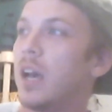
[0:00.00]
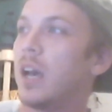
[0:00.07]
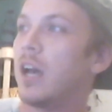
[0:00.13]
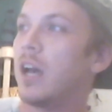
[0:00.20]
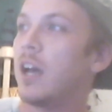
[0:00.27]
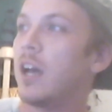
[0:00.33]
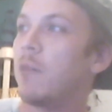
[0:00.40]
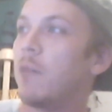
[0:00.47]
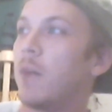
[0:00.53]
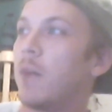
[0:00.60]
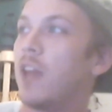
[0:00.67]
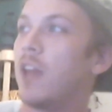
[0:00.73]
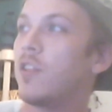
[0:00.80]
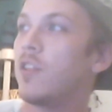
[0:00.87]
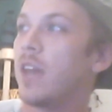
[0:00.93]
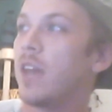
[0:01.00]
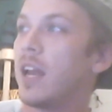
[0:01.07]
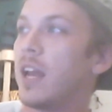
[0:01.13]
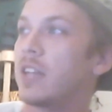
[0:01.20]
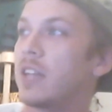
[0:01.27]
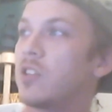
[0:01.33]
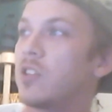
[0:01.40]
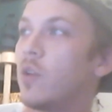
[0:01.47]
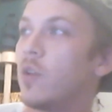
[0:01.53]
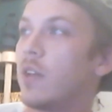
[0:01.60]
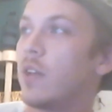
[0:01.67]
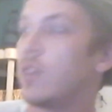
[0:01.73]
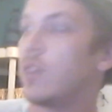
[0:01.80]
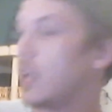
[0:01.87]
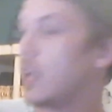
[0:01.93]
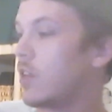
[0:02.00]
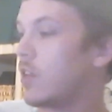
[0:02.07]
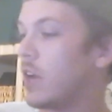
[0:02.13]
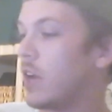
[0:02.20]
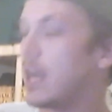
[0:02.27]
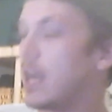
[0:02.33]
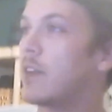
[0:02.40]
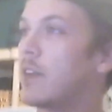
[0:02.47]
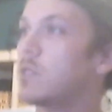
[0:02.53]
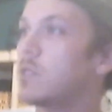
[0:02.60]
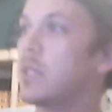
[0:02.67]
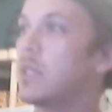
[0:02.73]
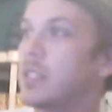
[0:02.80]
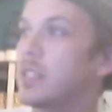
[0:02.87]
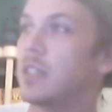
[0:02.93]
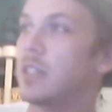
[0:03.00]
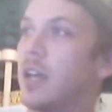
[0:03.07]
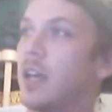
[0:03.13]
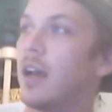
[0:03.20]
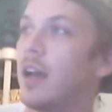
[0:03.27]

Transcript: Other than that, I don't have any other announcements.